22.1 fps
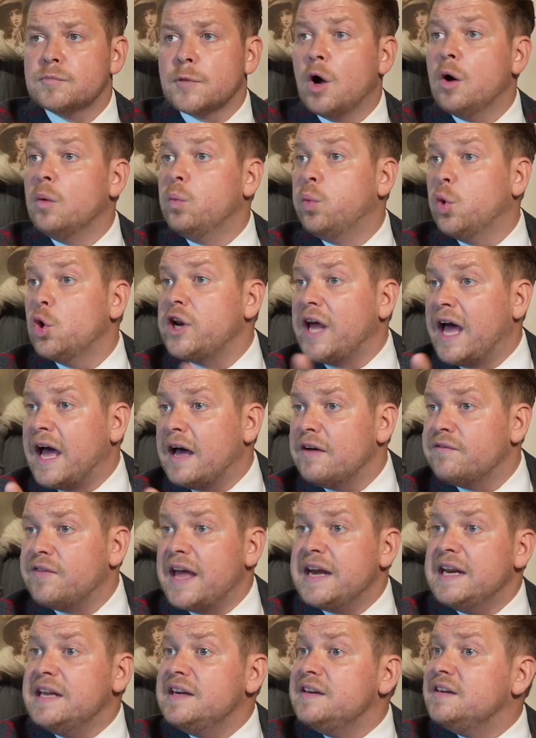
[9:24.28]
Would have,
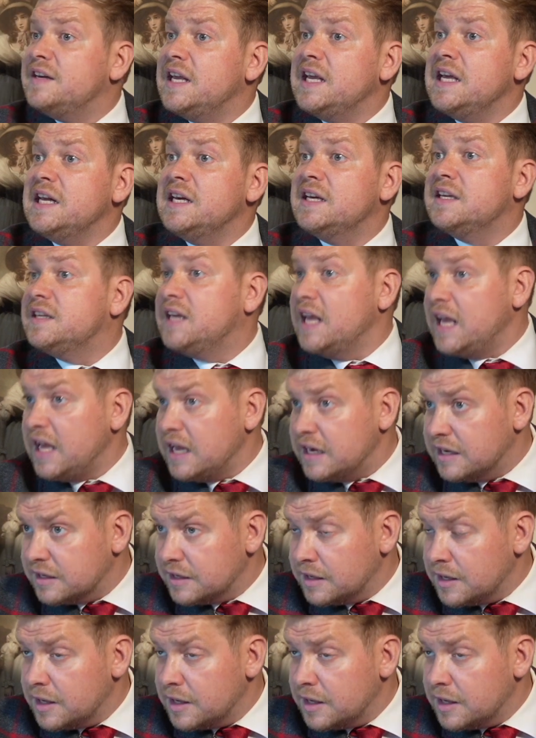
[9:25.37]
and indeed did,